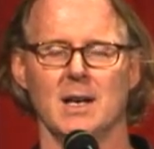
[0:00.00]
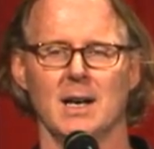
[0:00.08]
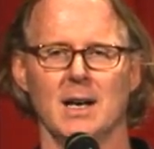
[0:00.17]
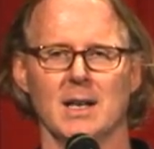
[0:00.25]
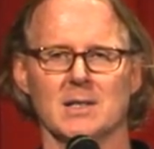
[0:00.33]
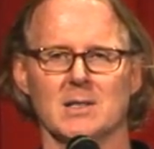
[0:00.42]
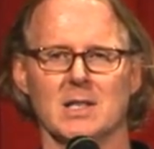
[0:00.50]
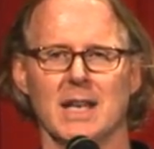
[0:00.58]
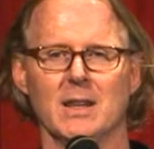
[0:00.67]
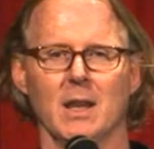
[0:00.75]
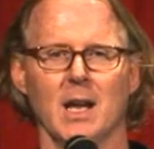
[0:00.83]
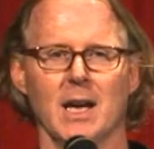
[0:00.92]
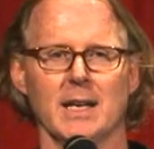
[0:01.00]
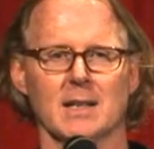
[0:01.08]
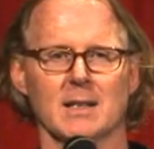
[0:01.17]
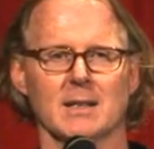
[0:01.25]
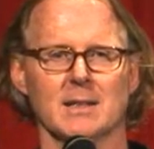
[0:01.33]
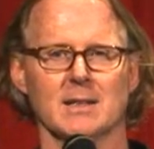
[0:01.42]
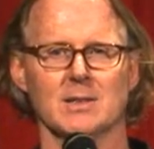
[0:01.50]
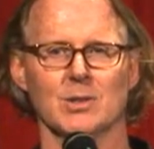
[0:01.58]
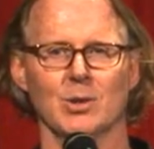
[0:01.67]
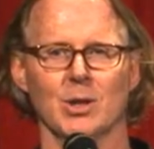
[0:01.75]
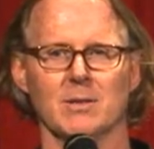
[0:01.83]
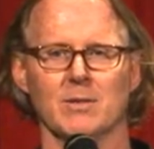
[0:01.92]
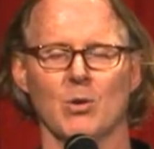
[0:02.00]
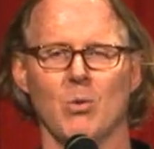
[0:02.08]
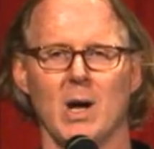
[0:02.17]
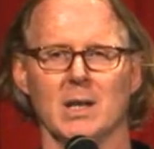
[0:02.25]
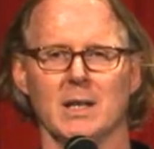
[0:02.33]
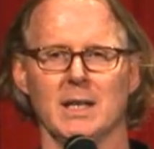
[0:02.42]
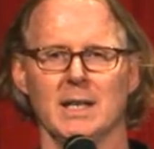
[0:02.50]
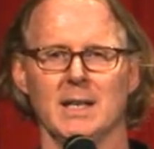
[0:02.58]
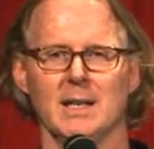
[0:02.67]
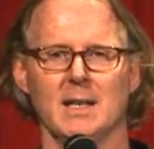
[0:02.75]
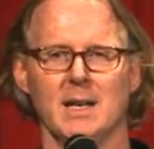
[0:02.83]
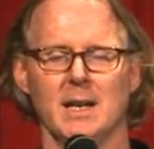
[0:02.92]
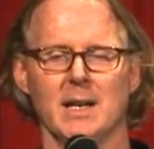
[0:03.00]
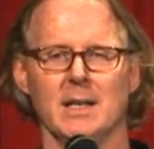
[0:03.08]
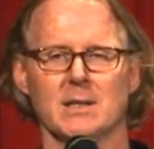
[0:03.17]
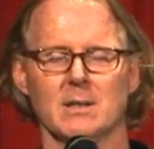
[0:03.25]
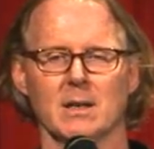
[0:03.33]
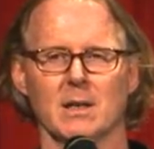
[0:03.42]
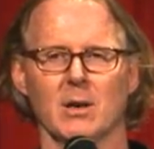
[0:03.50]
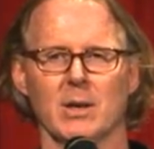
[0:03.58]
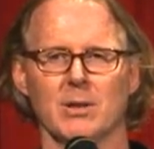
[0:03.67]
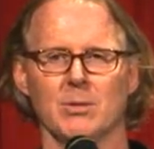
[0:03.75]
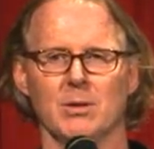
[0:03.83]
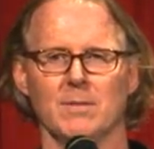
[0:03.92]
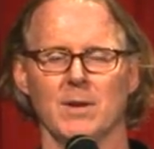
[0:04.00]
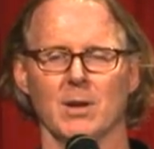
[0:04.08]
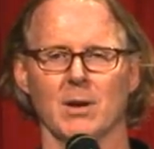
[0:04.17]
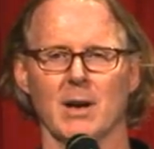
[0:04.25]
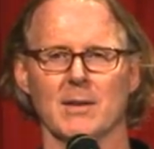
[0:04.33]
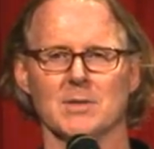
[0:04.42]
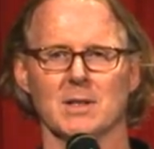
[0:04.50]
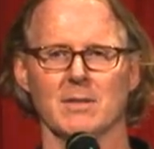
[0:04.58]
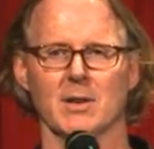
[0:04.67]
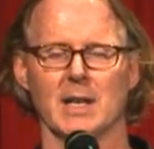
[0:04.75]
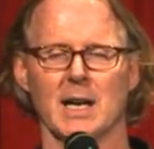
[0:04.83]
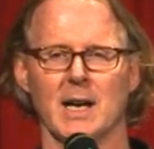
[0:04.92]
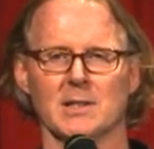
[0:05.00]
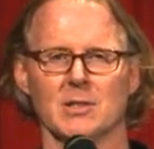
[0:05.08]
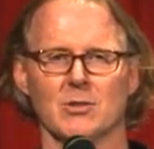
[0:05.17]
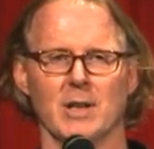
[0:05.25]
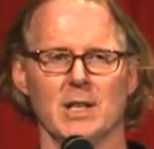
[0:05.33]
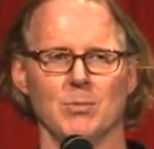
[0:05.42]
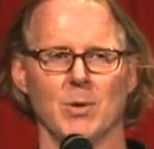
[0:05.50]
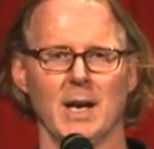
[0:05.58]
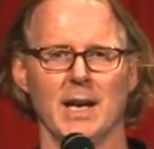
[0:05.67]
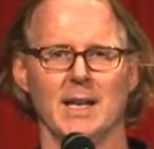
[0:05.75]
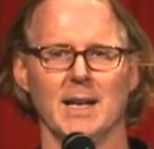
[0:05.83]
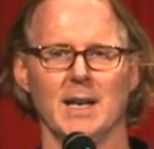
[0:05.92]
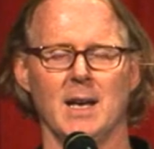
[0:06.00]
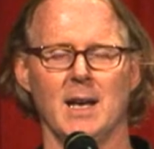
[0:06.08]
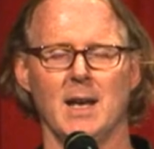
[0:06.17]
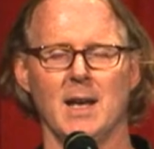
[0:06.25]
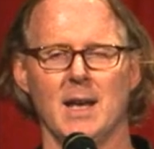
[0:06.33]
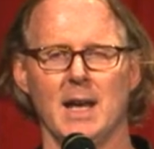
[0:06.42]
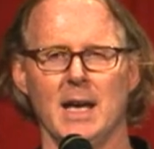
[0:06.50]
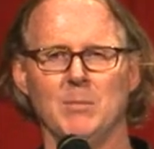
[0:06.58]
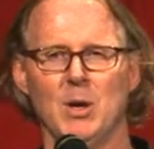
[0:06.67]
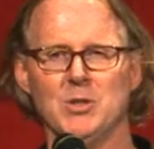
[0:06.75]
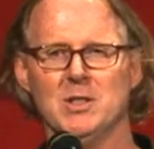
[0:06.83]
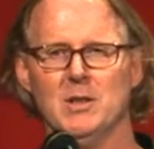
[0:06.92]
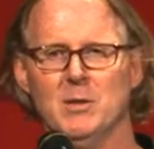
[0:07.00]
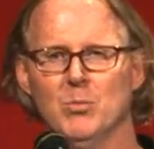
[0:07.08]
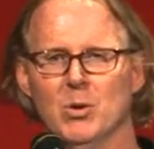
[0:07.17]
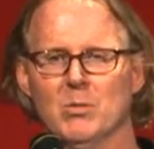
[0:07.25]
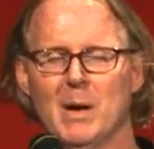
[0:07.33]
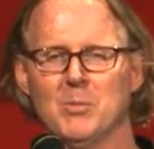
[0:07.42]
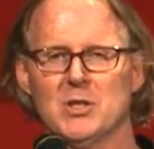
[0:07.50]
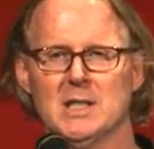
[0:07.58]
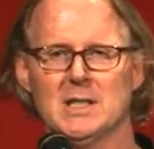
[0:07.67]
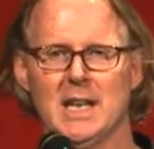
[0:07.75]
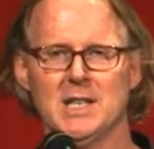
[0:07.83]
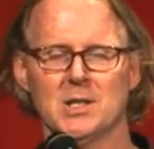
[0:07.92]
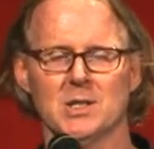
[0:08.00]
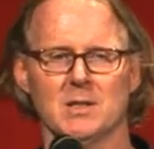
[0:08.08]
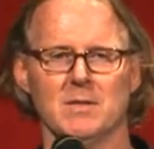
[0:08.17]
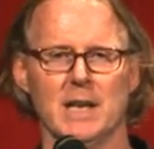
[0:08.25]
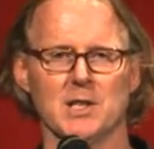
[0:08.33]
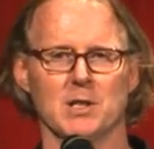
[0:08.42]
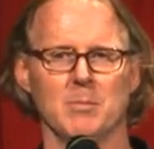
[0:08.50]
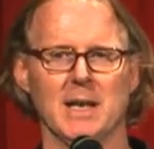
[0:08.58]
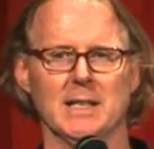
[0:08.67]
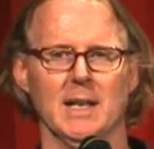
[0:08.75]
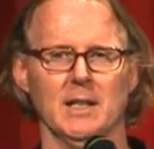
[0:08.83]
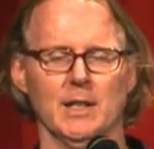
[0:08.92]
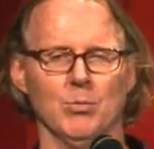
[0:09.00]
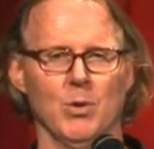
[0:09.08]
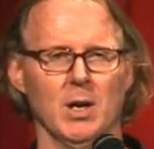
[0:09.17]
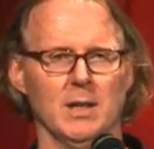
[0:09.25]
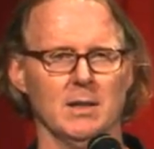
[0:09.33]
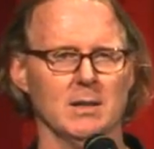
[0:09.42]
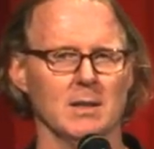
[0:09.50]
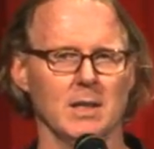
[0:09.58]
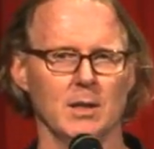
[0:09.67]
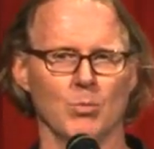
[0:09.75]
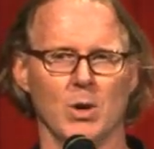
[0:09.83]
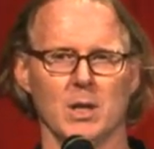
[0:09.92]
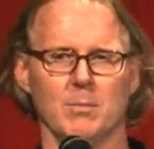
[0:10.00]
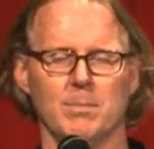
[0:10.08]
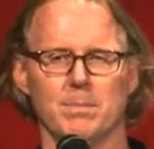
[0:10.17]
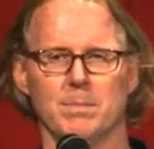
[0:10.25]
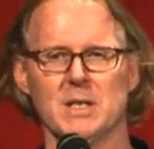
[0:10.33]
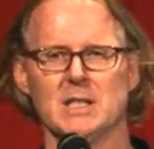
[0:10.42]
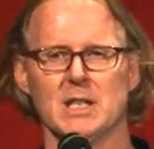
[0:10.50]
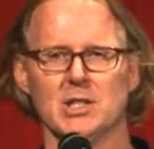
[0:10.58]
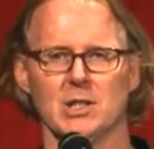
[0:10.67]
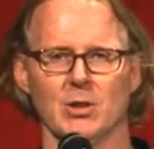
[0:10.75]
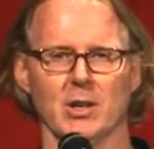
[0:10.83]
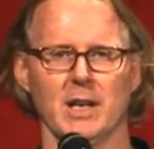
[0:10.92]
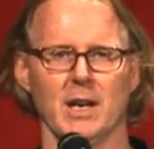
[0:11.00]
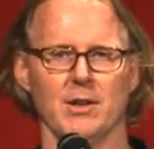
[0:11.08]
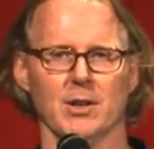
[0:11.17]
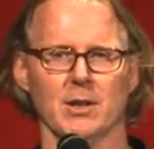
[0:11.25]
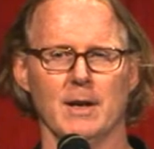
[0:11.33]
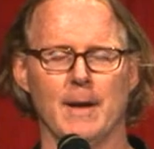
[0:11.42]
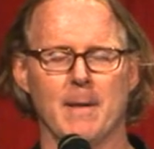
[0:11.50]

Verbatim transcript: uh, Zen like sort of quality. He started going through the photographs in a very concentrated way. And most of them were representations of Nelson Mandela in one, in one position or another.